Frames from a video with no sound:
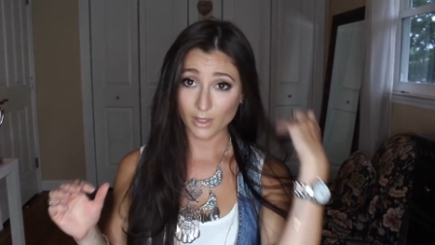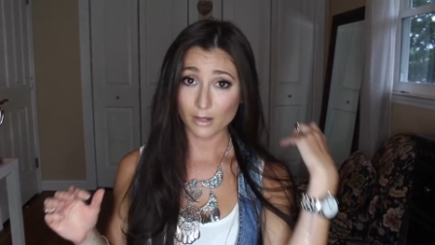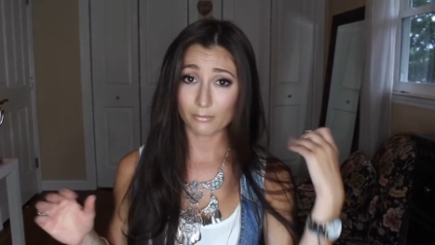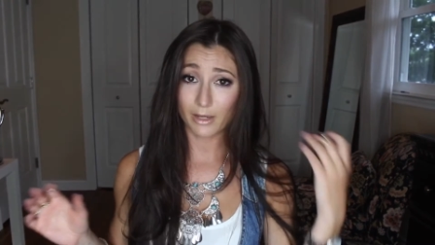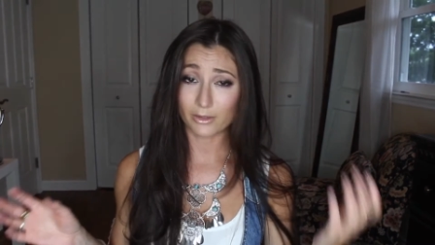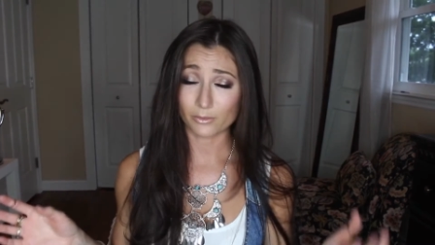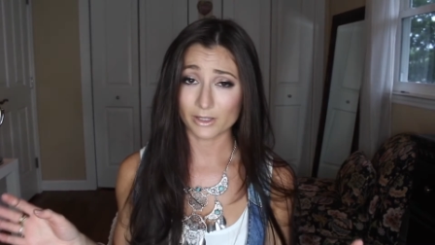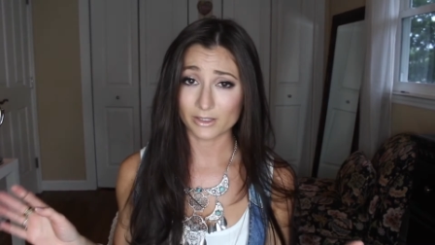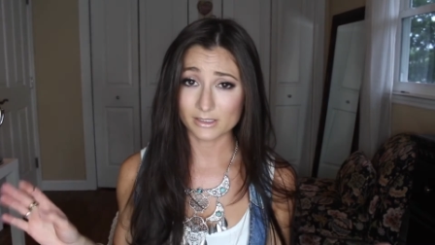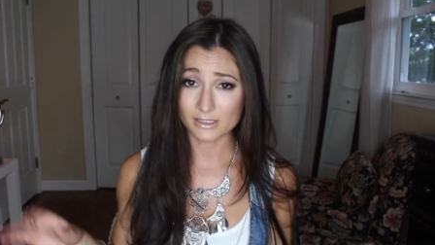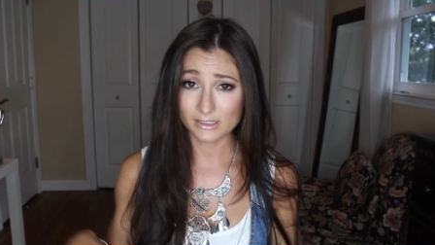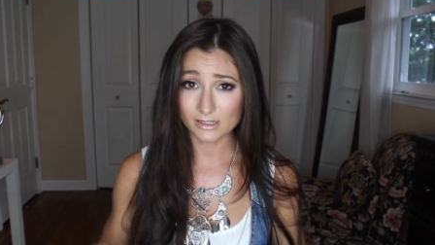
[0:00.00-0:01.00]
And by the way,
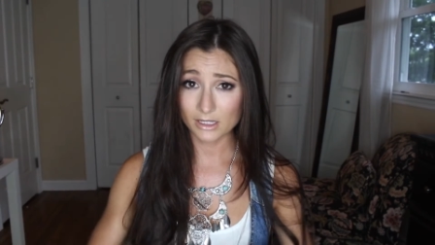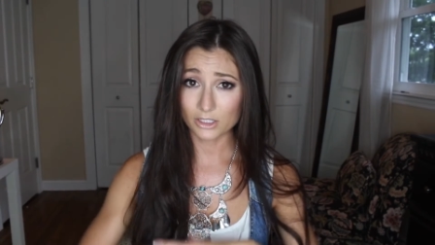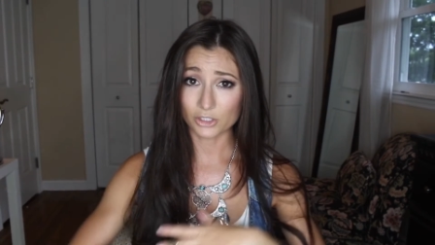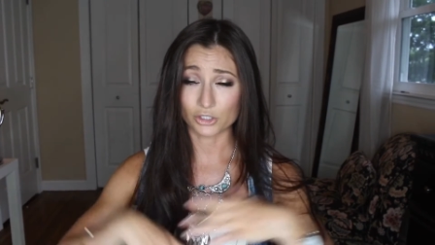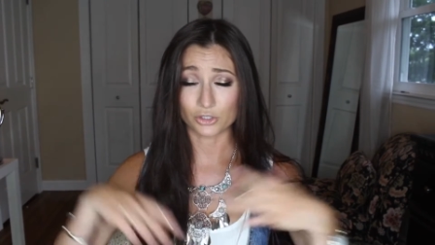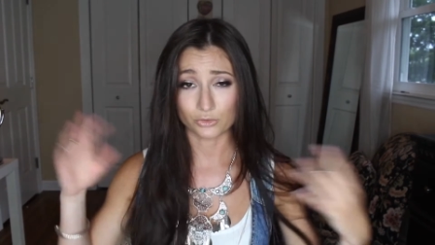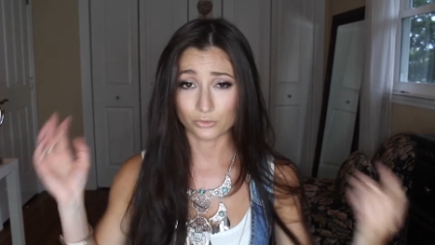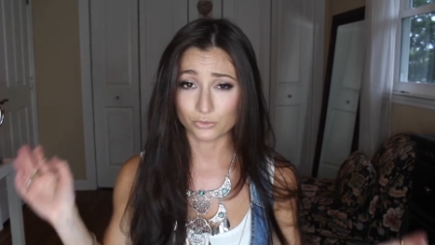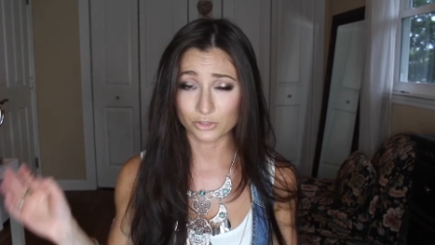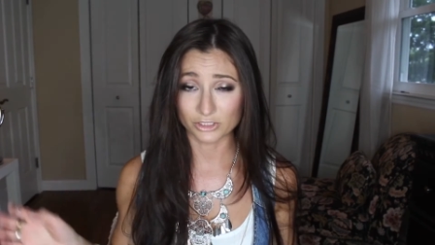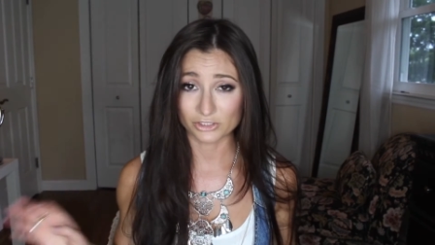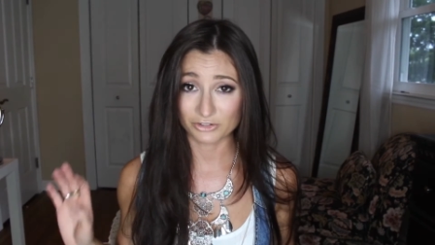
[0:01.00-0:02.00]
this isn't like a
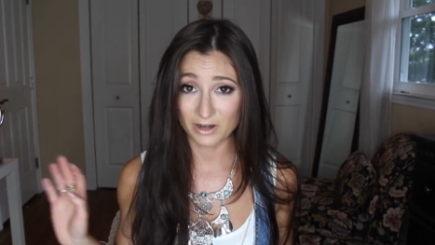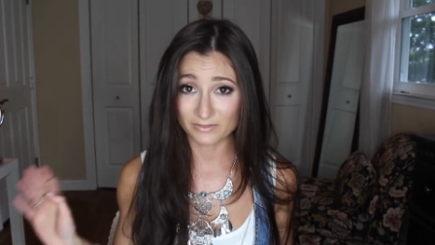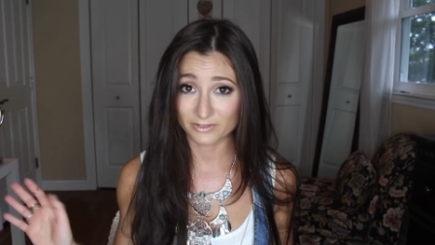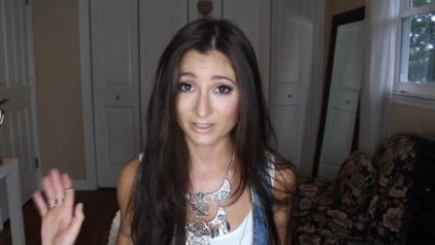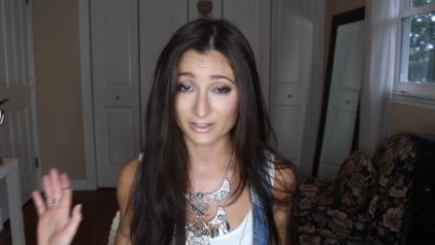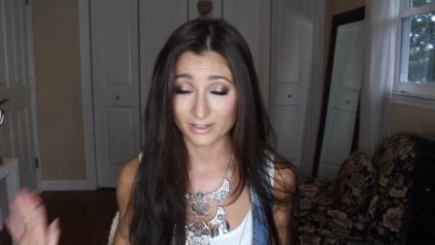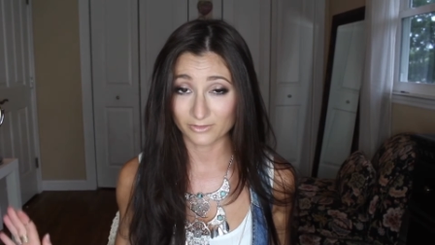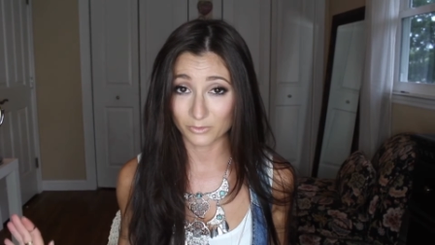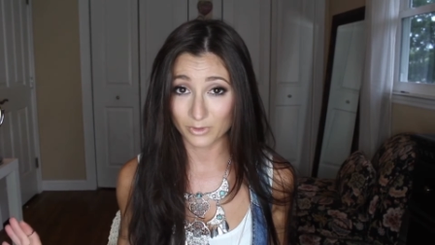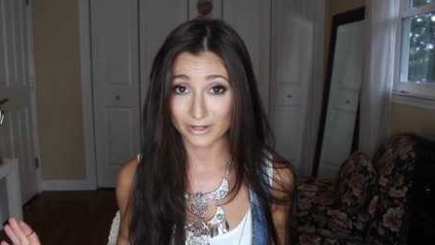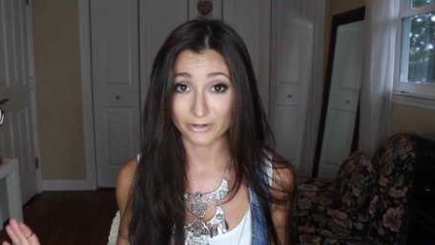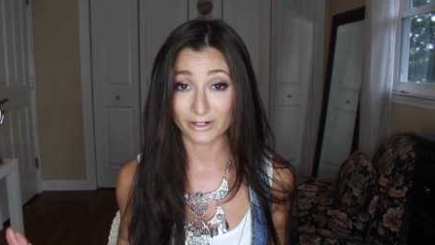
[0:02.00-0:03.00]
huge extravagant
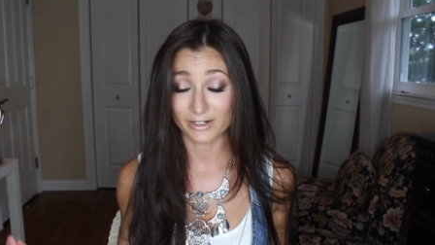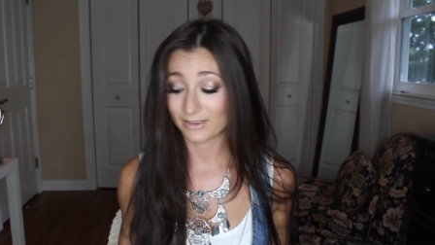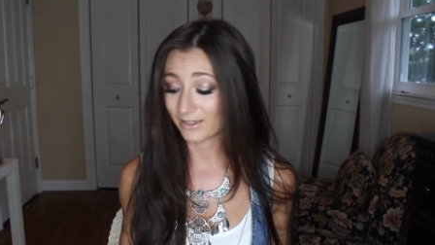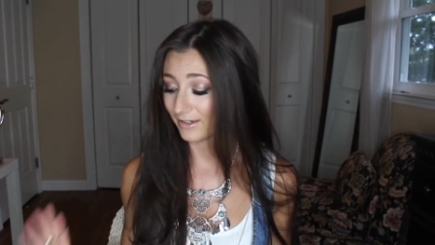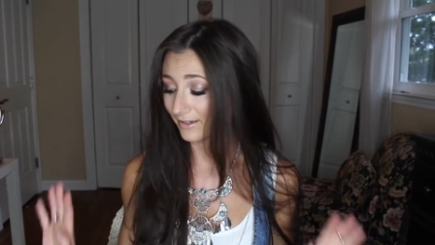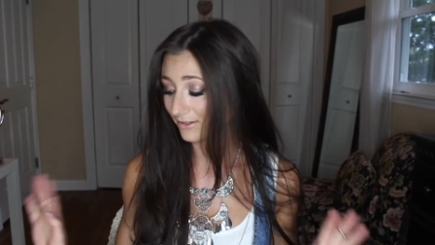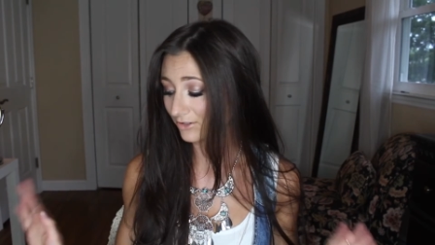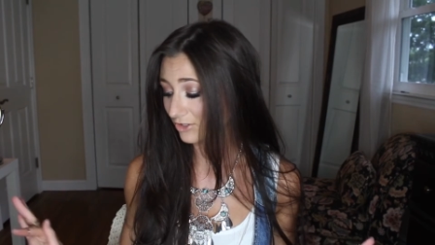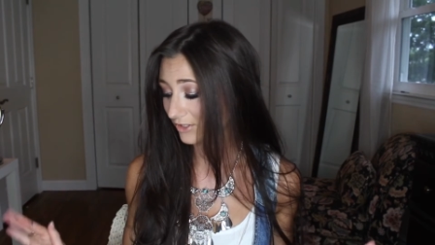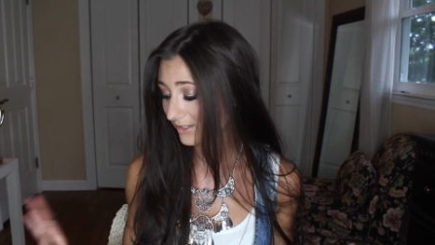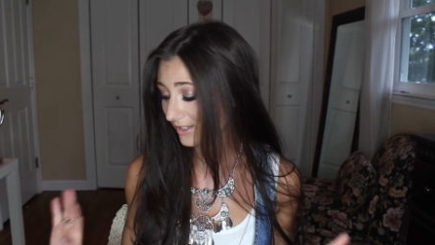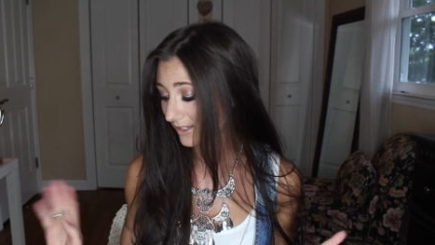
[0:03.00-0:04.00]
giveaway or anything. It's
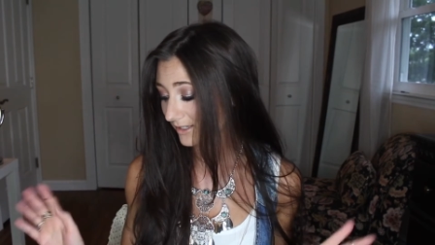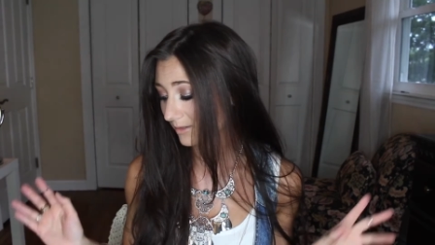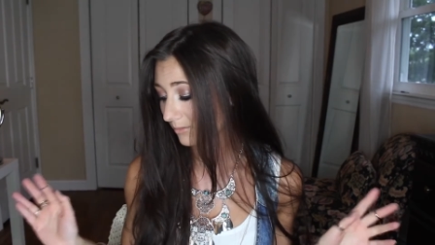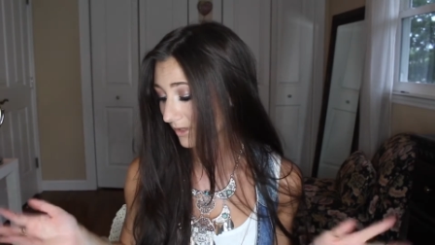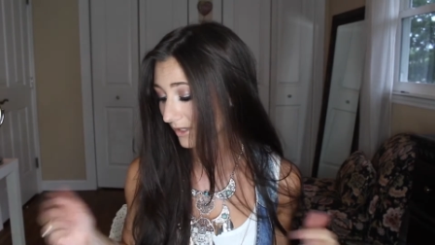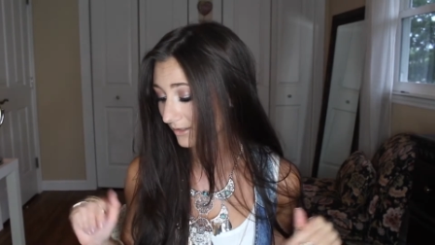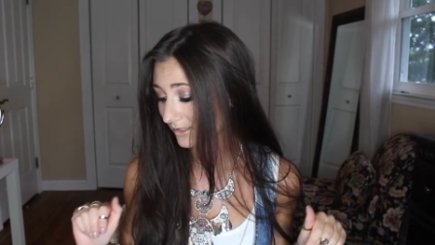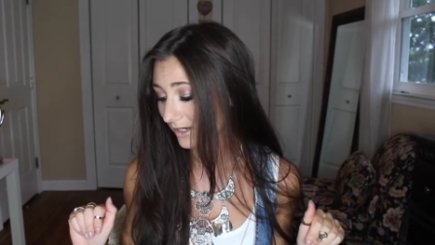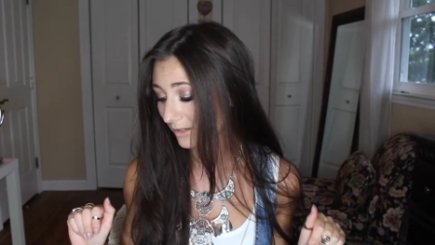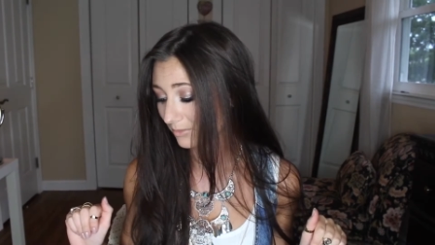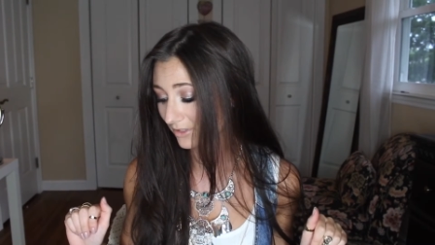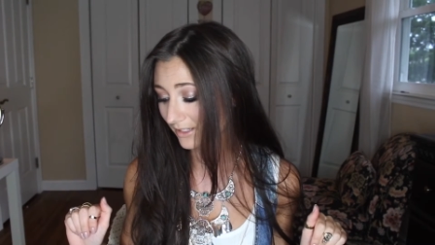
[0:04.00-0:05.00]
just like some things that
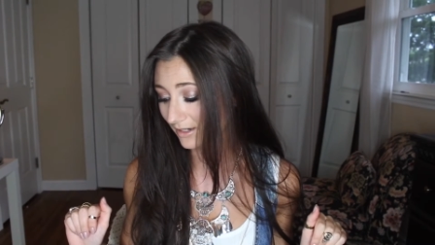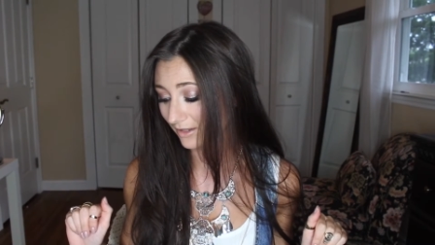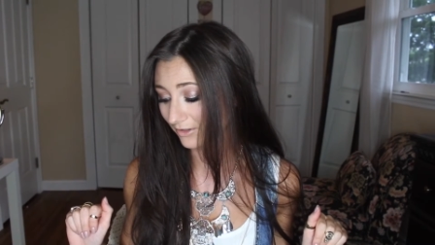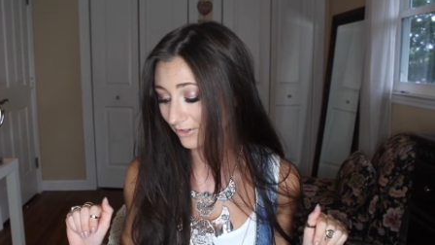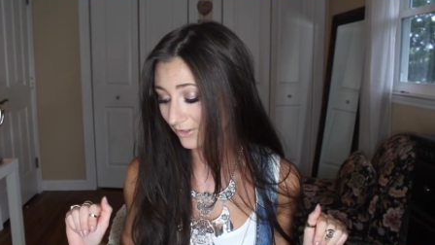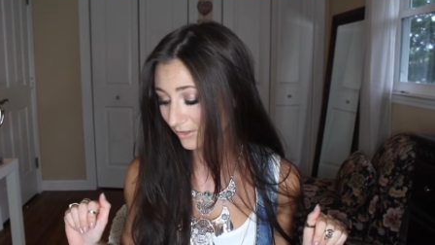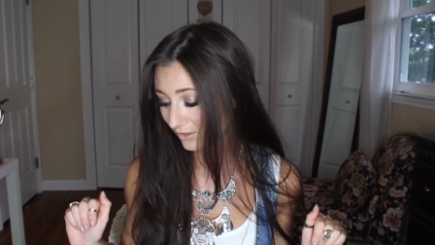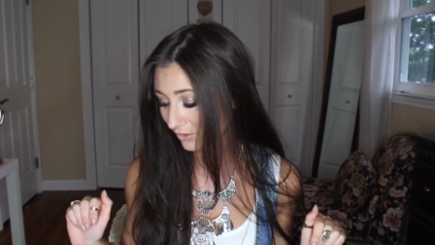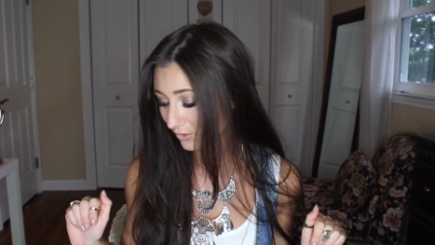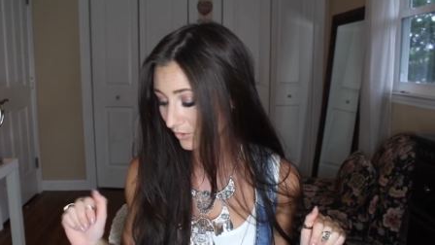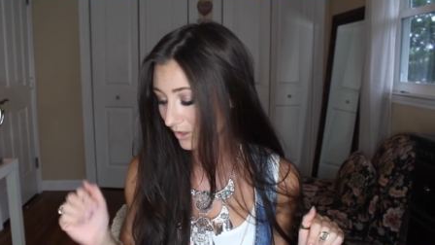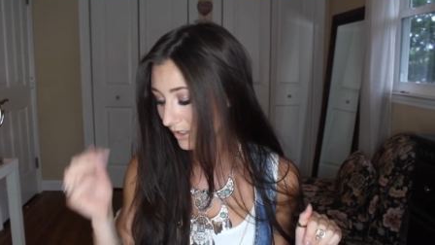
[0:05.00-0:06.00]
I put together.
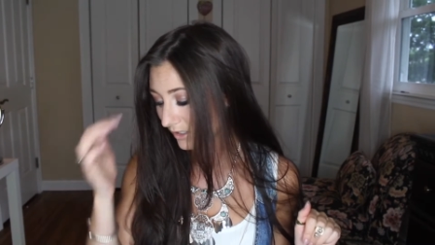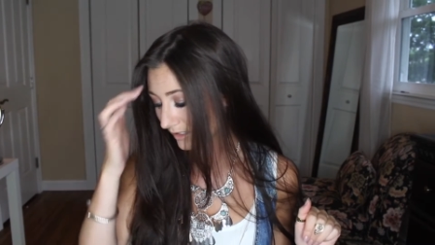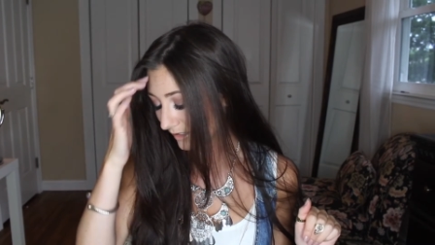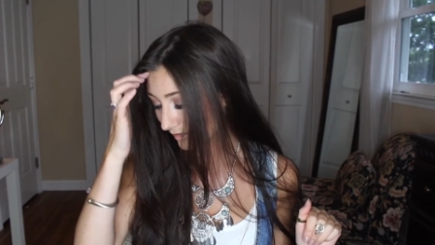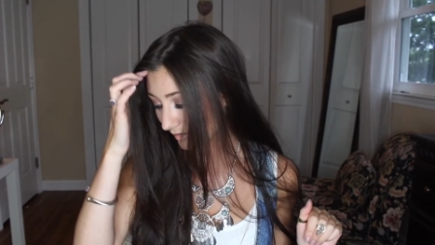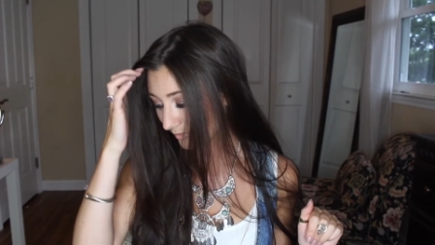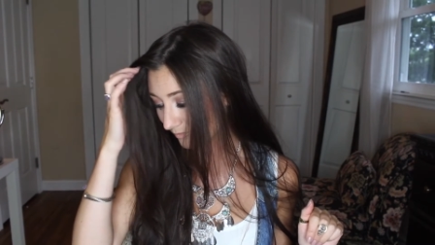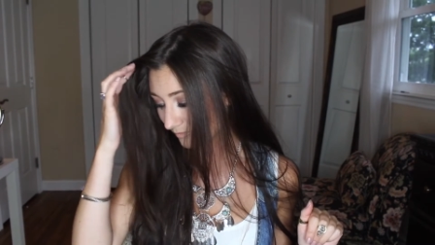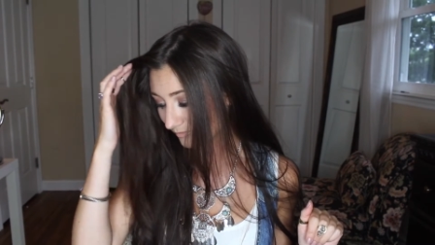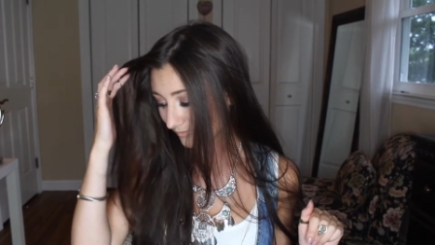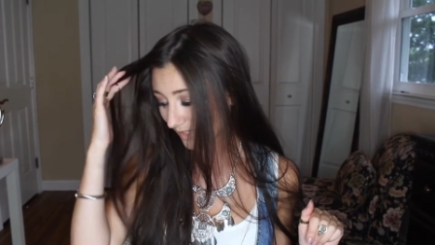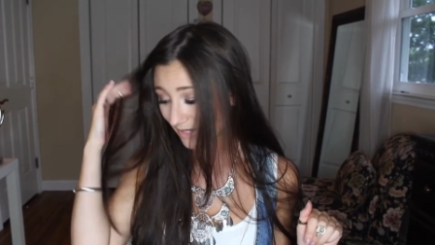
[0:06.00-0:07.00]
So,
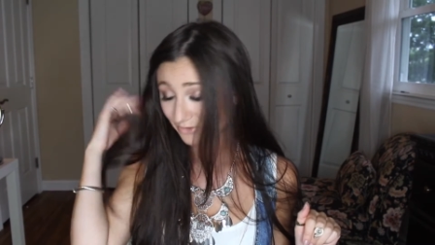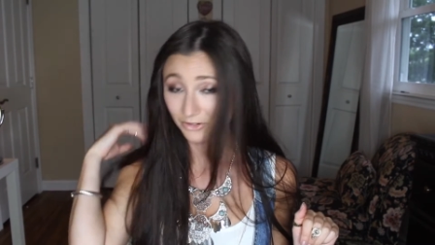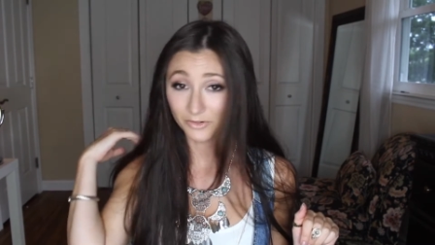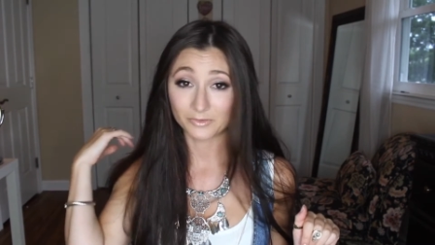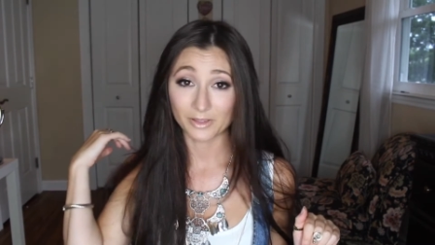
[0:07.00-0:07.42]
um, I don't know.